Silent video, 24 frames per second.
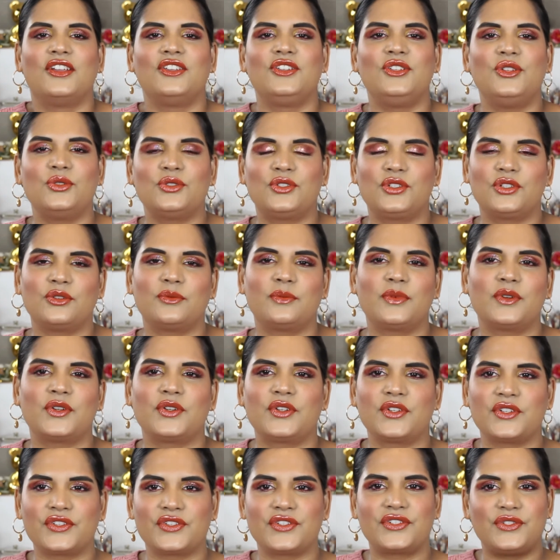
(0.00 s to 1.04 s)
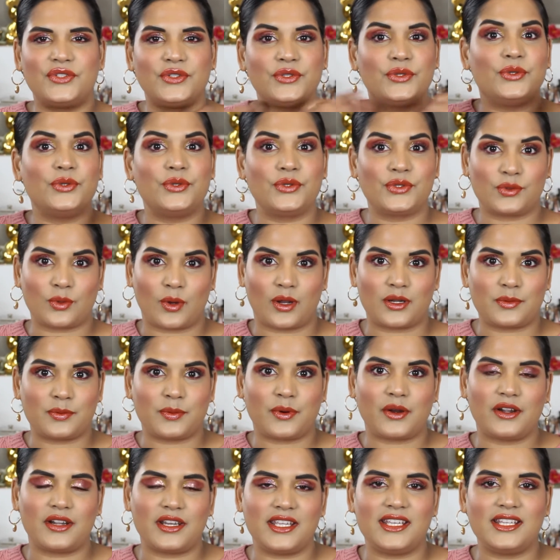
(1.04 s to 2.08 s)
YouTubers do swatch
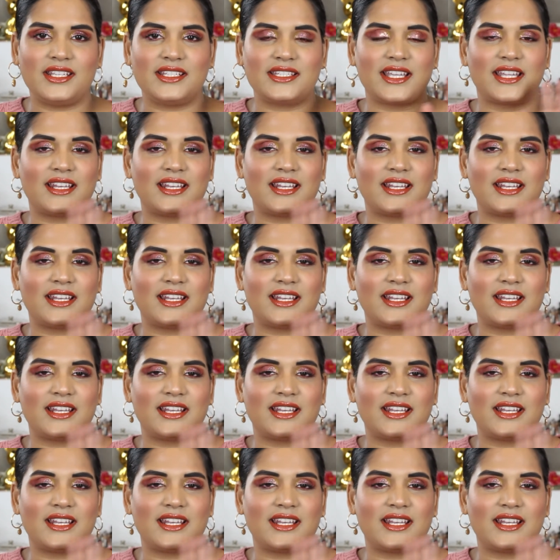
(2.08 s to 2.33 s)
parties